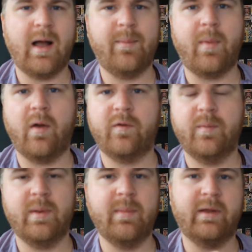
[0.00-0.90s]
I've also
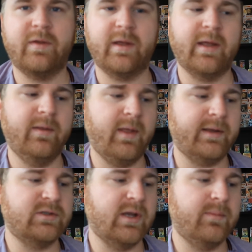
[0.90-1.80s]
been mixing in
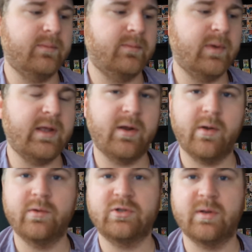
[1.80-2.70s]
like Gym
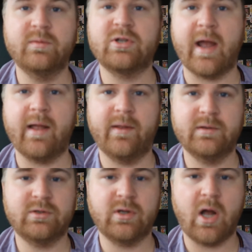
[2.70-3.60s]
Heroes, Gym
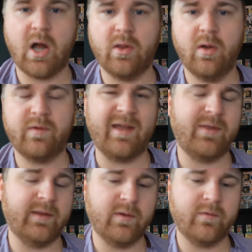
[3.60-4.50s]
Challenge hollows. I
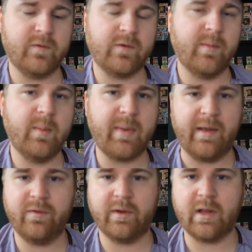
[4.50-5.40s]
think those are some of the
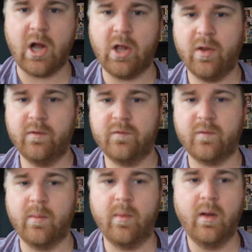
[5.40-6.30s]
best looking hollows
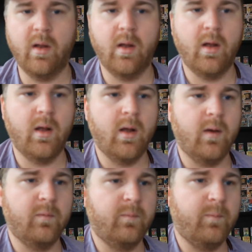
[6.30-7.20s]
from
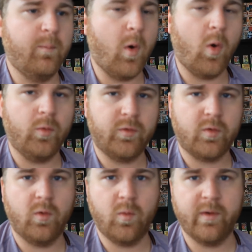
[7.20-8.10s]
old
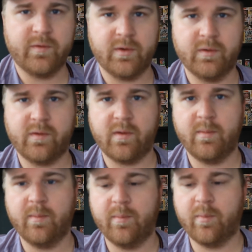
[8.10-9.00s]
school Wizards
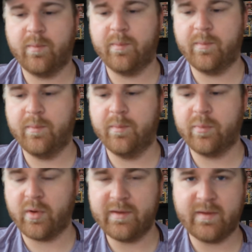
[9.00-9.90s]

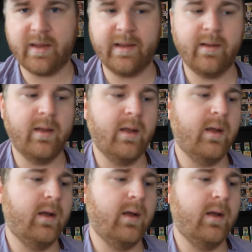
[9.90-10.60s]
printing.